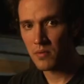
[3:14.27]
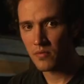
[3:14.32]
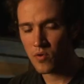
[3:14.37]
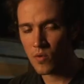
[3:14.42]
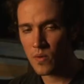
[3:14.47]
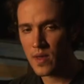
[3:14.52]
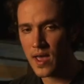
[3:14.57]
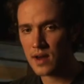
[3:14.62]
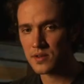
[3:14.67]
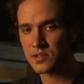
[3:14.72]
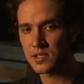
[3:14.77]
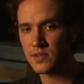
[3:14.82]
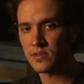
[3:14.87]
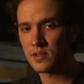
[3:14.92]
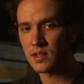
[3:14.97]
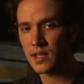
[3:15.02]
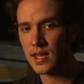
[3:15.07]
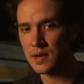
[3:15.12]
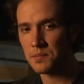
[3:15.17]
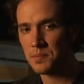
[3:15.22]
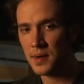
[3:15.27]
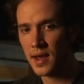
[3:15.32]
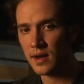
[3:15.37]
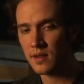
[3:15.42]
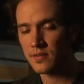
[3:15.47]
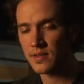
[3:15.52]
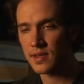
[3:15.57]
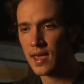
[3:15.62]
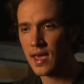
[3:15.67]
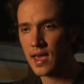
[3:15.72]
before we actually even laid paint
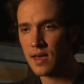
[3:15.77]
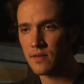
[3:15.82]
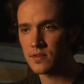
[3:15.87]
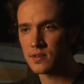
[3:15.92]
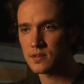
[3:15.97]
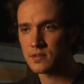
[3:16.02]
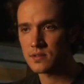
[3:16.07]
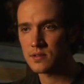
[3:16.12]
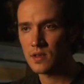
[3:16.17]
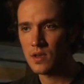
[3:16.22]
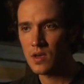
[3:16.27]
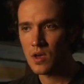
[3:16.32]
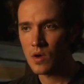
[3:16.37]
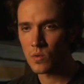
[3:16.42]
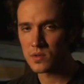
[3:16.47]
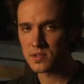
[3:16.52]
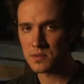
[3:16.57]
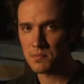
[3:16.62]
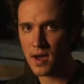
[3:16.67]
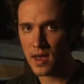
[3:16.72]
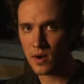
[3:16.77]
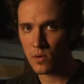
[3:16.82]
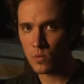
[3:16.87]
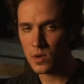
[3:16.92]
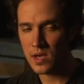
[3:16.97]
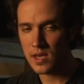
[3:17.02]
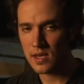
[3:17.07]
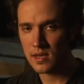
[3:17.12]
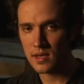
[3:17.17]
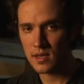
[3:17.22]
on the canvas was about a
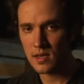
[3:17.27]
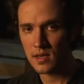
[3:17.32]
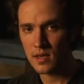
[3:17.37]
week,